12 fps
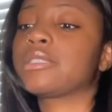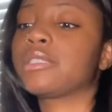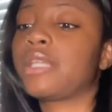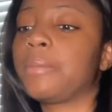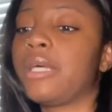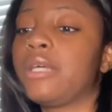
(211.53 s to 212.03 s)

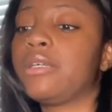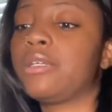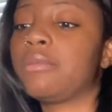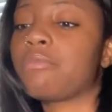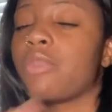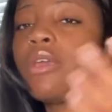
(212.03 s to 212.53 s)

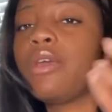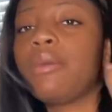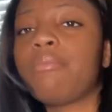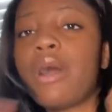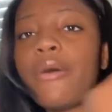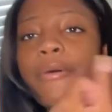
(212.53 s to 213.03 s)
some,
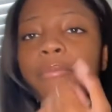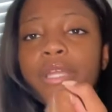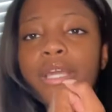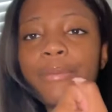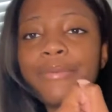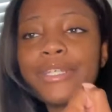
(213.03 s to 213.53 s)
my own
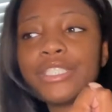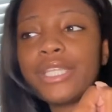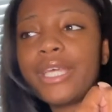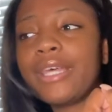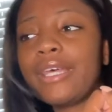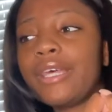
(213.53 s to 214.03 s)
blood pressure
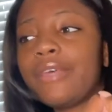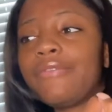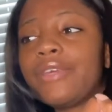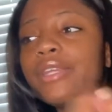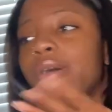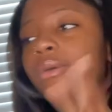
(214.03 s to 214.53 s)
cuff
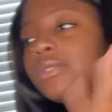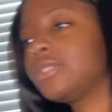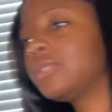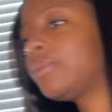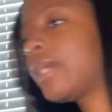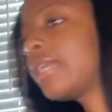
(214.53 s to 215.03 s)
and O2
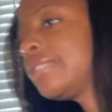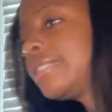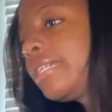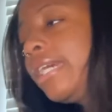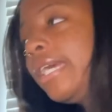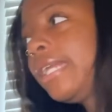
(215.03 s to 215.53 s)

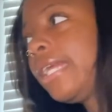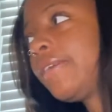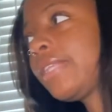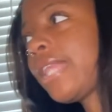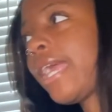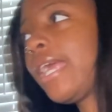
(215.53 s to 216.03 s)
monitor and
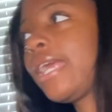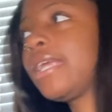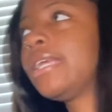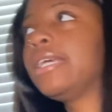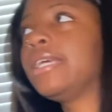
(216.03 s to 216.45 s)
everything.